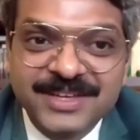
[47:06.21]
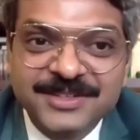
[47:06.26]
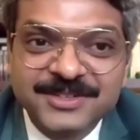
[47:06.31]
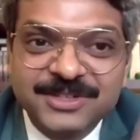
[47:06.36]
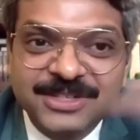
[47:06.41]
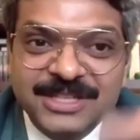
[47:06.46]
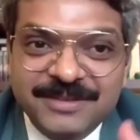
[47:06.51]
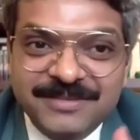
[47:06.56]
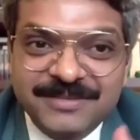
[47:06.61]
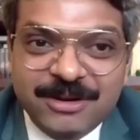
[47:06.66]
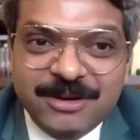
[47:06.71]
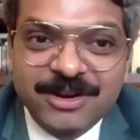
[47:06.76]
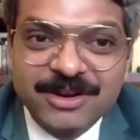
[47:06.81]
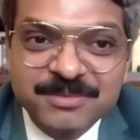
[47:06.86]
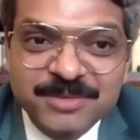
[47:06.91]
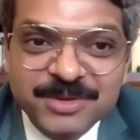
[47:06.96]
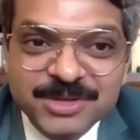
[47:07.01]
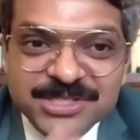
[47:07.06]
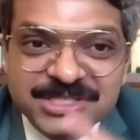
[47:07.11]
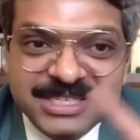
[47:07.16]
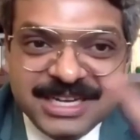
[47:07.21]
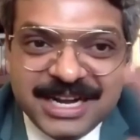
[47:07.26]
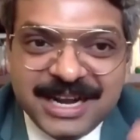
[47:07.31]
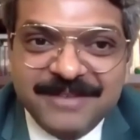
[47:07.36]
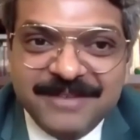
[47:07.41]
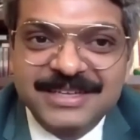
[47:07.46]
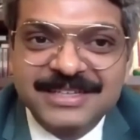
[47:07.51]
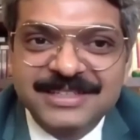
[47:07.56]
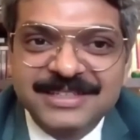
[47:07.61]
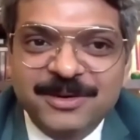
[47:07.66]
So they were almost
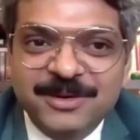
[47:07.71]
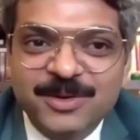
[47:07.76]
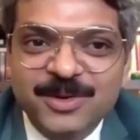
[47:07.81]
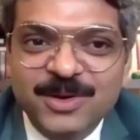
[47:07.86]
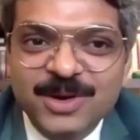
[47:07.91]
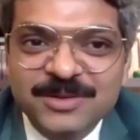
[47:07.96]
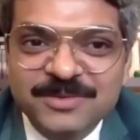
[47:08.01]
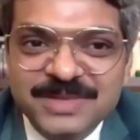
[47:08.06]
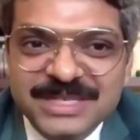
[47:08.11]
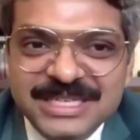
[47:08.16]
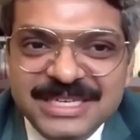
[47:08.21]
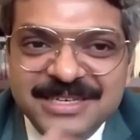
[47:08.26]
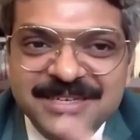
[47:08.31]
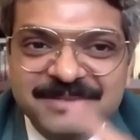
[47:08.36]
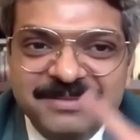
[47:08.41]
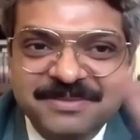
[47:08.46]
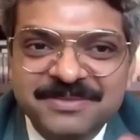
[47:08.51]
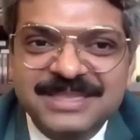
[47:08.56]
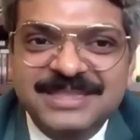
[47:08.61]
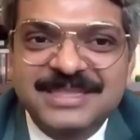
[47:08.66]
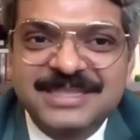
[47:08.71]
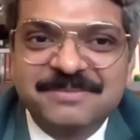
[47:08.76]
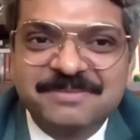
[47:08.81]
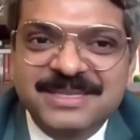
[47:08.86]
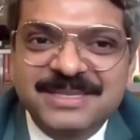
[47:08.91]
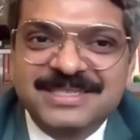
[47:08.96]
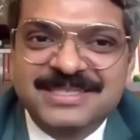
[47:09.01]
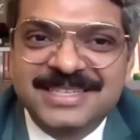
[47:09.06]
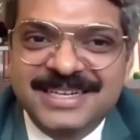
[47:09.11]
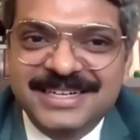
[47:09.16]
traveling the whole week with the
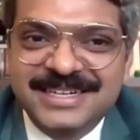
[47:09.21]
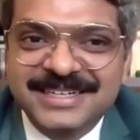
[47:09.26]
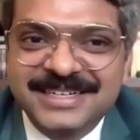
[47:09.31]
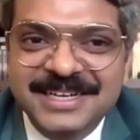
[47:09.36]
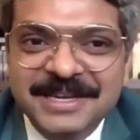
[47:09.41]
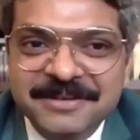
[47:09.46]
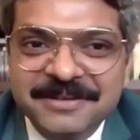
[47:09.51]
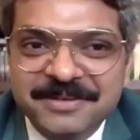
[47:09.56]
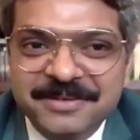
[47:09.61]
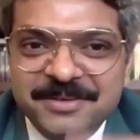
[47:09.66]
patient